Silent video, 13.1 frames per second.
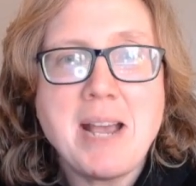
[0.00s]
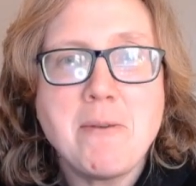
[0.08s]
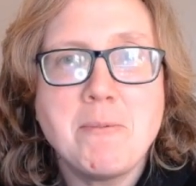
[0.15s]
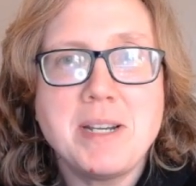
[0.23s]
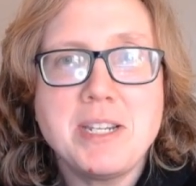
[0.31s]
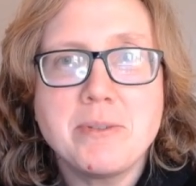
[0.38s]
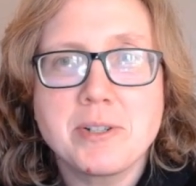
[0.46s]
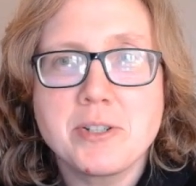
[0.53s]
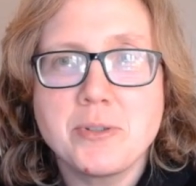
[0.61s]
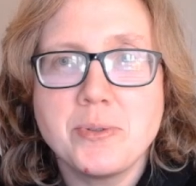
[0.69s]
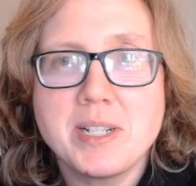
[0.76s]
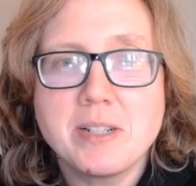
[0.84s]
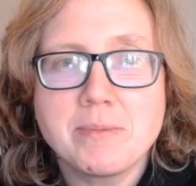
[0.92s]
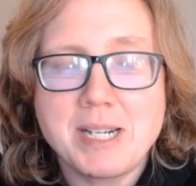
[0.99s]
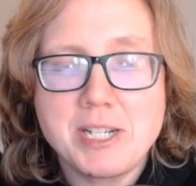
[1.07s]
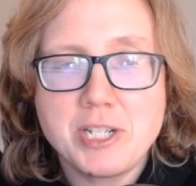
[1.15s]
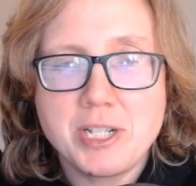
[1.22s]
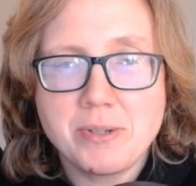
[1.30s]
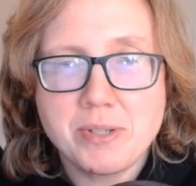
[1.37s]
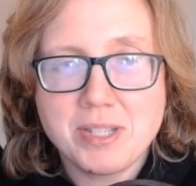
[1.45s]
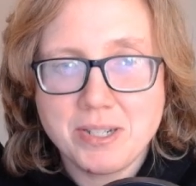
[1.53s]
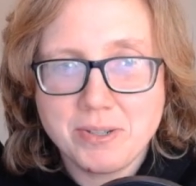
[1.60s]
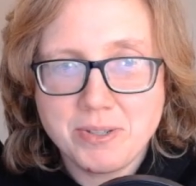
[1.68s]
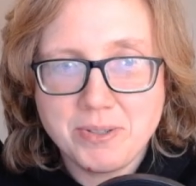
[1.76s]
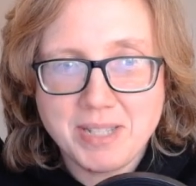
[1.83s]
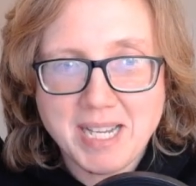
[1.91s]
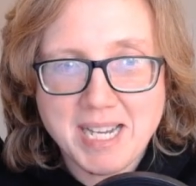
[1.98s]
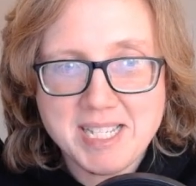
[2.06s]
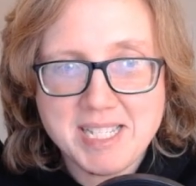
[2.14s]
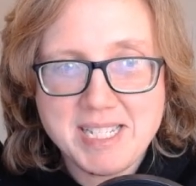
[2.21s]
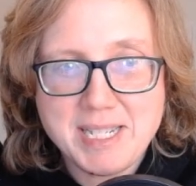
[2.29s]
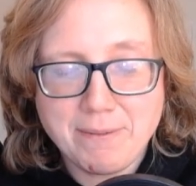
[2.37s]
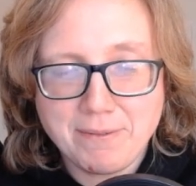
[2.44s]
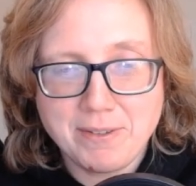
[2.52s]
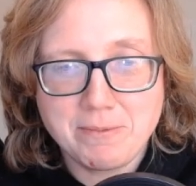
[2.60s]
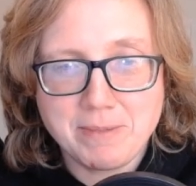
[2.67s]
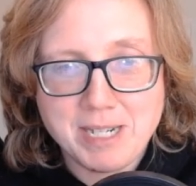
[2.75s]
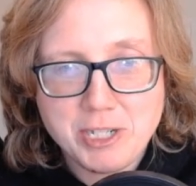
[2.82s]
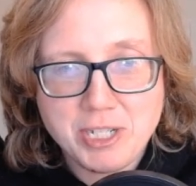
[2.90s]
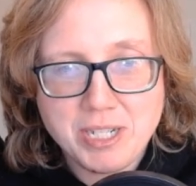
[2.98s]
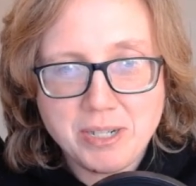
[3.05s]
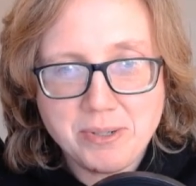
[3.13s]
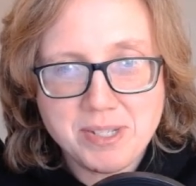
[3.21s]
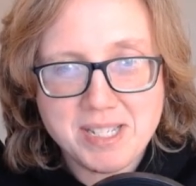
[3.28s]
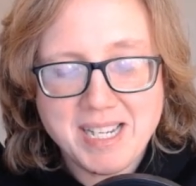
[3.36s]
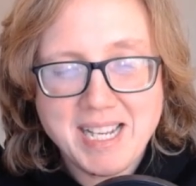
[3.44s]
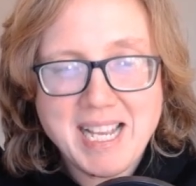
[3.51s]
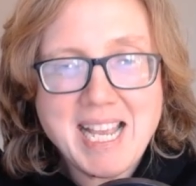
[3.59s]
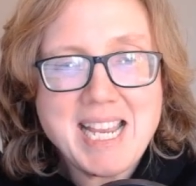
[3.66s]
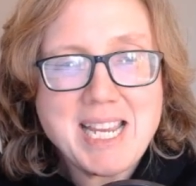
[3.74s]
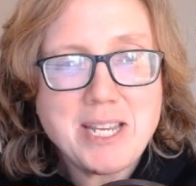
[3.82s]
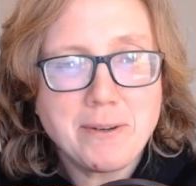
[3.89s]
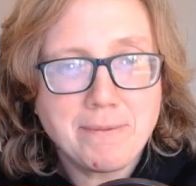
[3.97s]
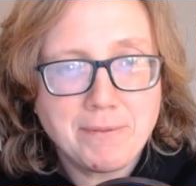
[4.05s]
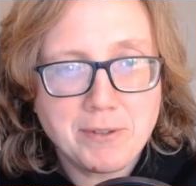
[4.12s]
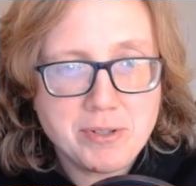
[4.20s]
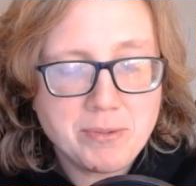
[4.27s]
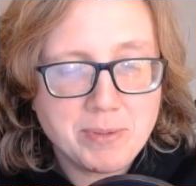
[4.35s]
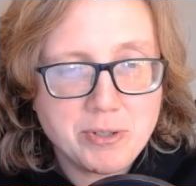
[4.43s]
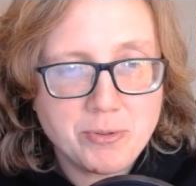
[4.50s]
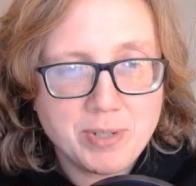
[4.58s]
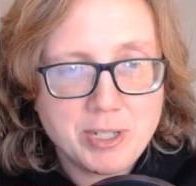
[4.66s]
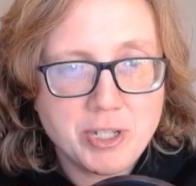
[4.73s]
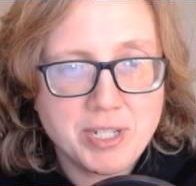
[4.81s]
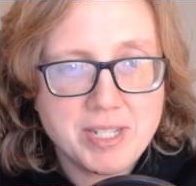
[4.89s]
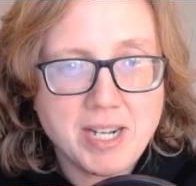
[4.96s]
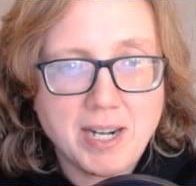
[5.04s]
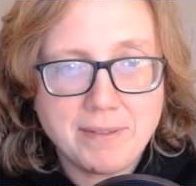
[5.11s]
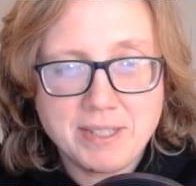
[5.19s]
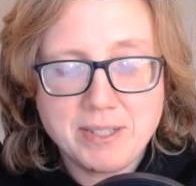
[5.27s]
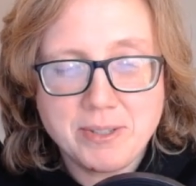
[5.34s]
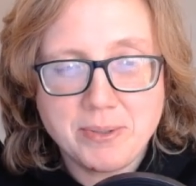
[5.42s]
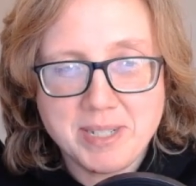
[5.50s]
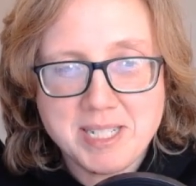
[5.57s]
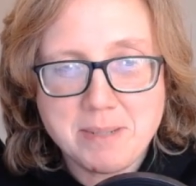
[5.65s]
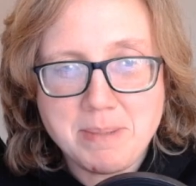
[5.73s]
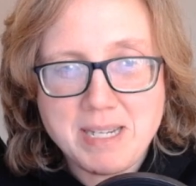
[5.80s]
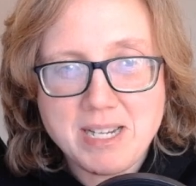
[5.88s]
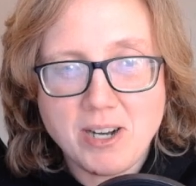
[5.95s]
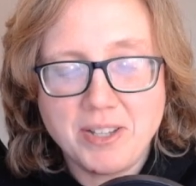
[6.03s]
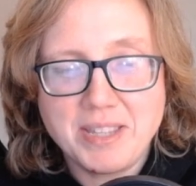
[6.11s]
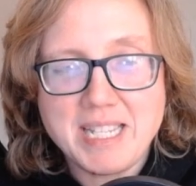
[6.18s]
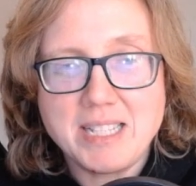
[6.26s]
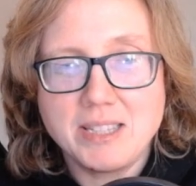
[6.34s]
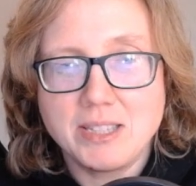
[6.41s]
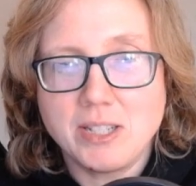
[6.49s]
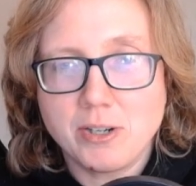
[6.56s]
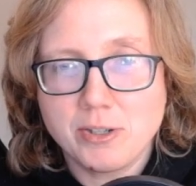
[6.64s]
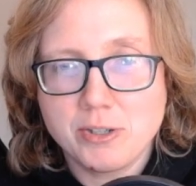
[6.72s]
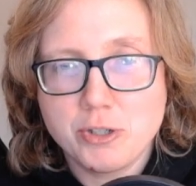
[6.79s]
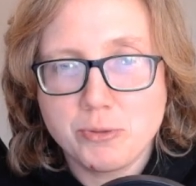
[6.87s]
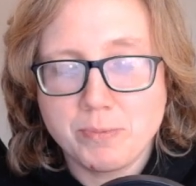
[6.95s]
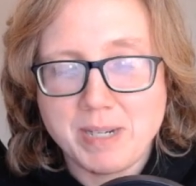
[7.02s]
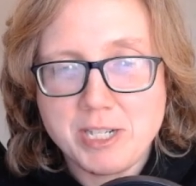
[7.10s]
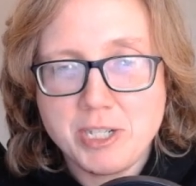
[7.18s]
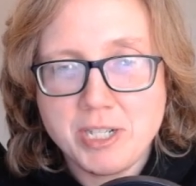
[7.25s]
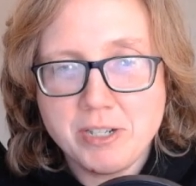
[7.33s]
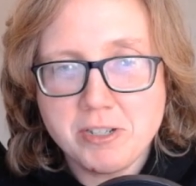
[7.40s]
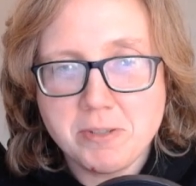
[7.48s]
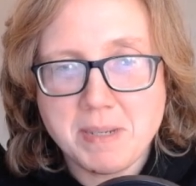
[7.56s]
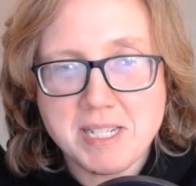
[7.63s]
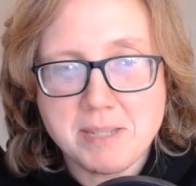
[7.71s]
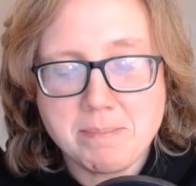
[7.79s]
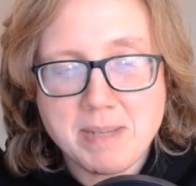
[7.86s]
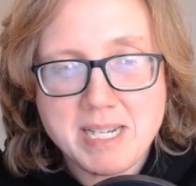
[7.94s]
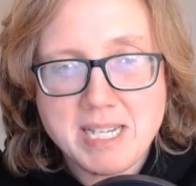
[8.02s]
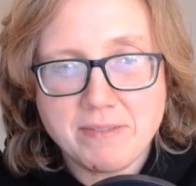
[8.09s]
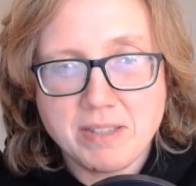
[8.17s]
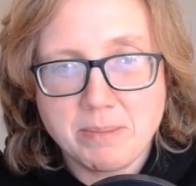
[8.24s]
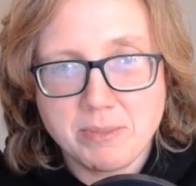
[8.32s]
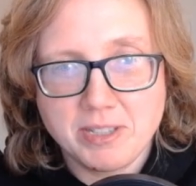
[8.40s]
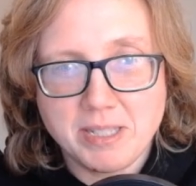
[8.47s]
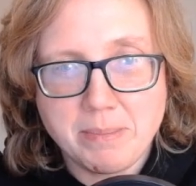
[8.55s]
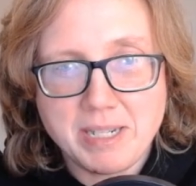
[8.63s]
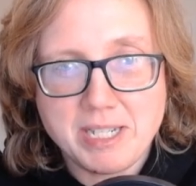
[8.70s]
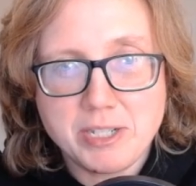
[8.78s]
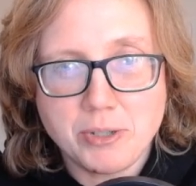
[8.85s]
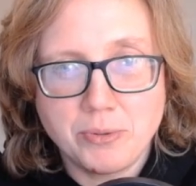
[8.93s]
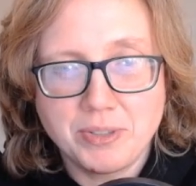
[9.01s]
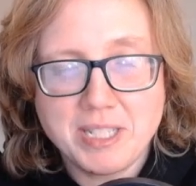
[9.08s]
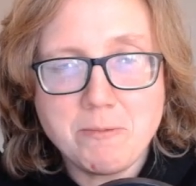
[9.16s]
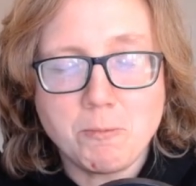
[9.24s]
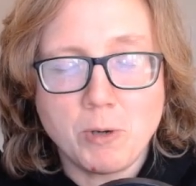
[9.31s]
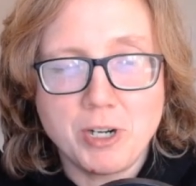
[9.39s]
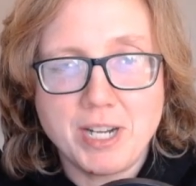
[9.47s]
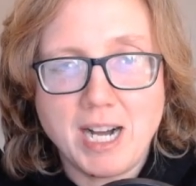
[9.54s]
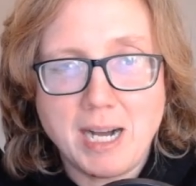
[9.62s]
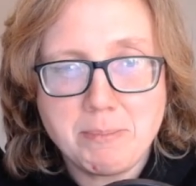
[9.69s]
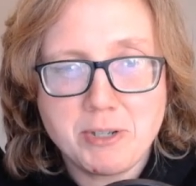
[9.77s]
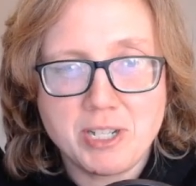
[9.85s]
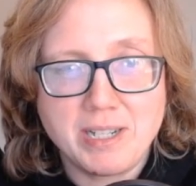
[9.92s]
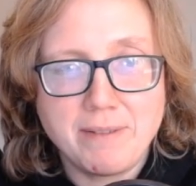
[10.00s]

When you are doing a ratio Sudoku that has different ratios, your first restriction is often going to be on the large ratios because many of them are limited to only one option.